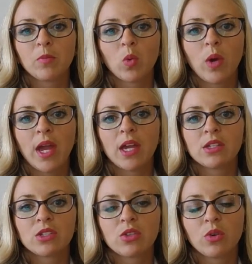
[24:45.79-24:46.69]

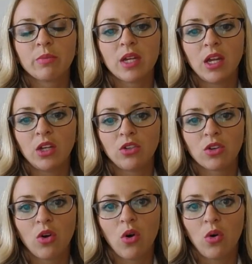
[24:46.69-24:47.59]
ways to obtain your
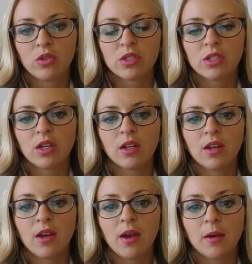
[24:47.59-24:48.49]
goals and